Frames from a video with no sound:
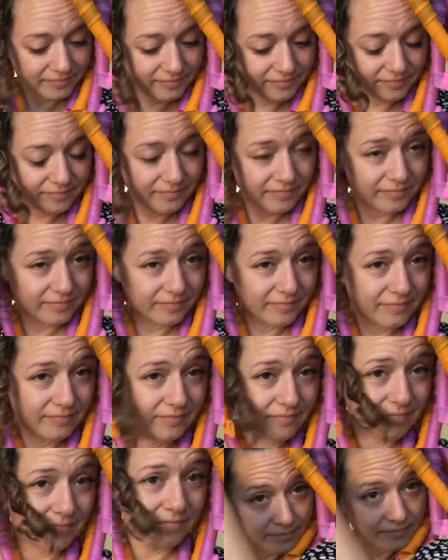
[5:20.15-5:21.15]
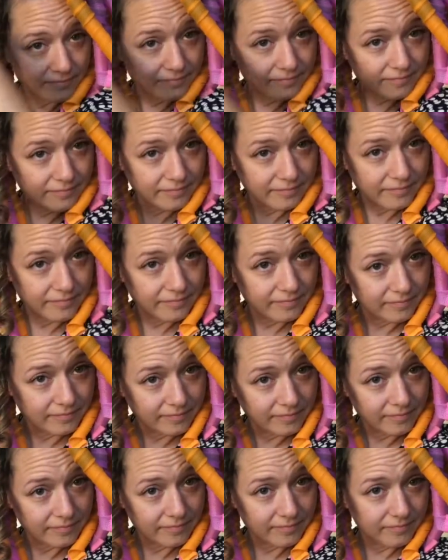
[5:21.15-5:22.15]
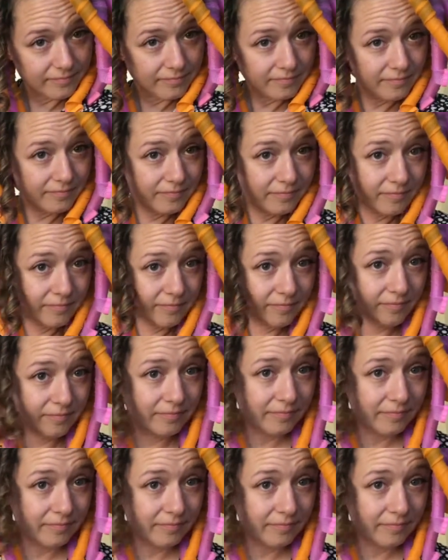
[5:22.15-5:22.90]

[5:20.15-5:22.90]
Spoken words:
(silence)